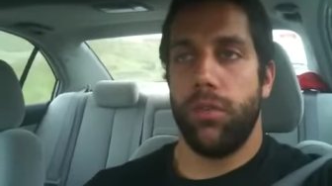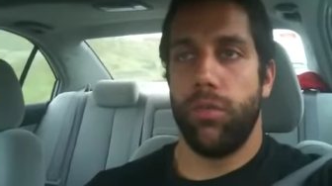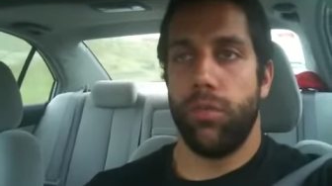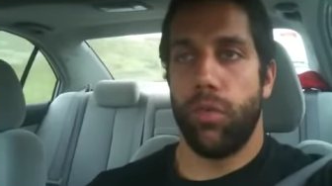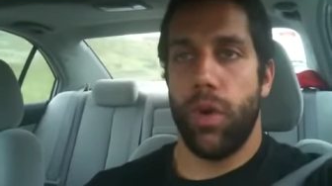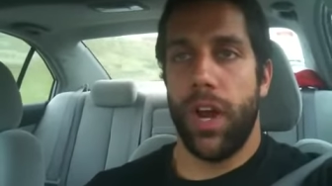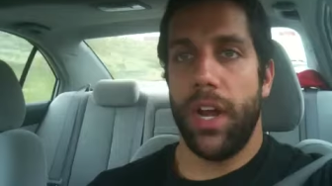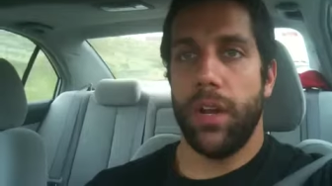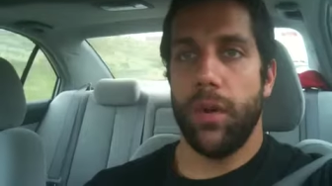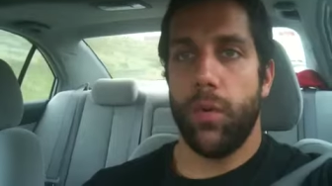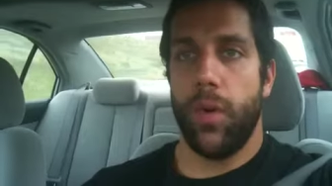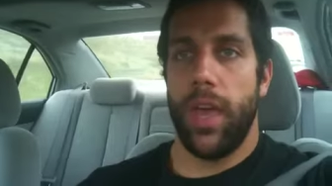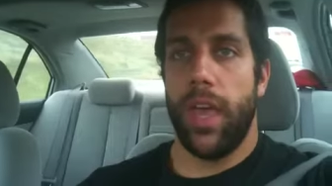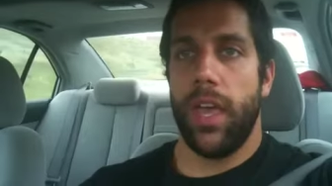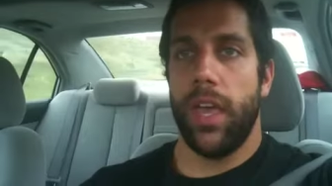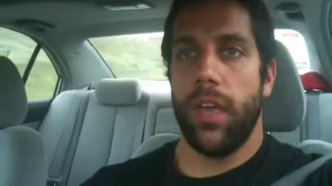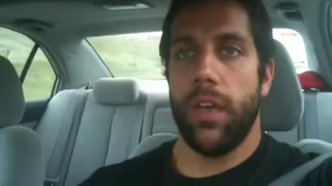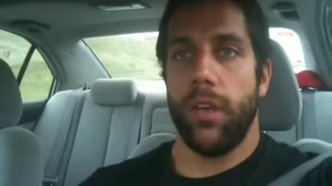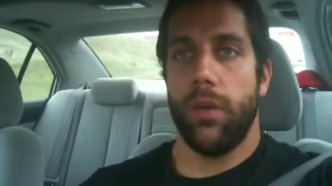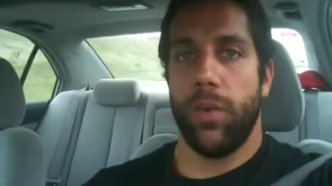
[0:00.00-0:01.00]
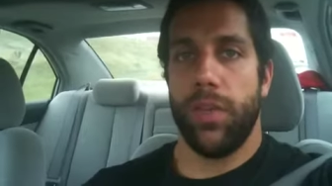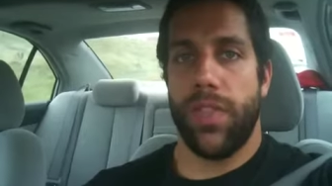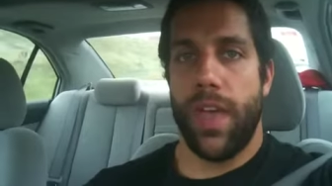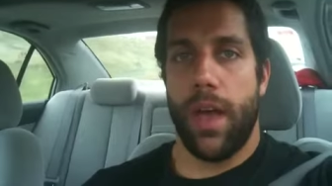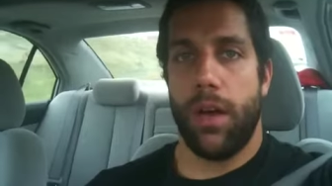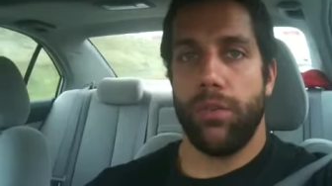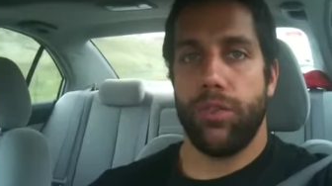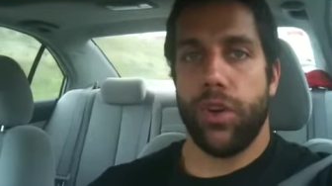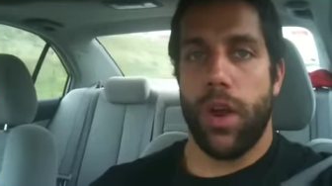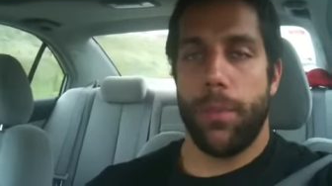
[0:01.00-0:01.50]
right away
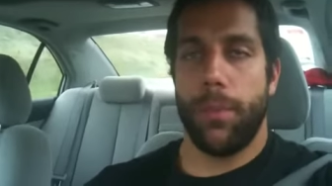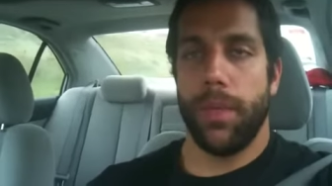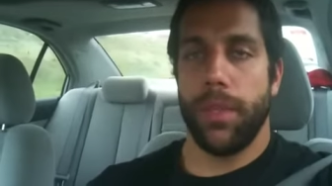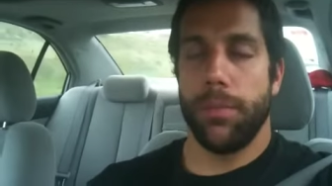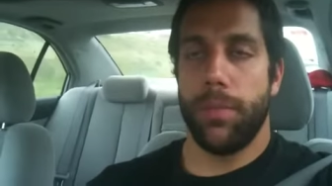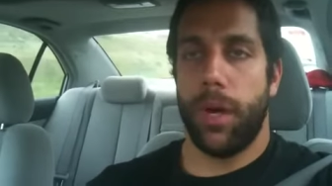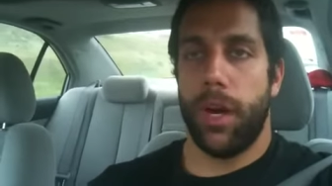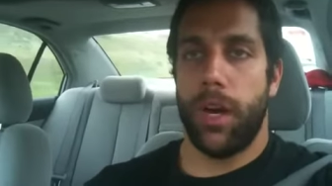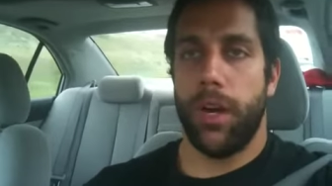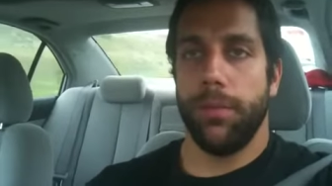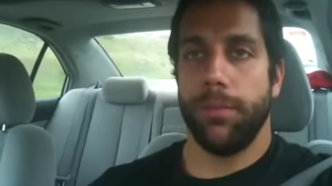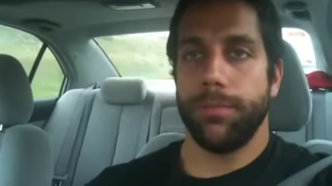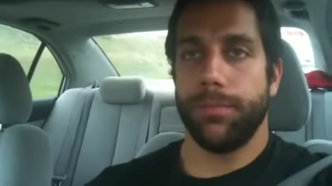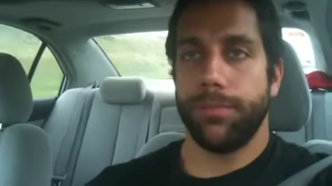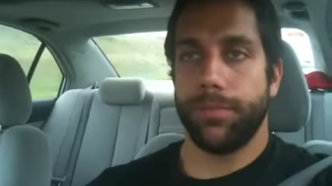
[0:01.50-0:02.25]
without dropping the bar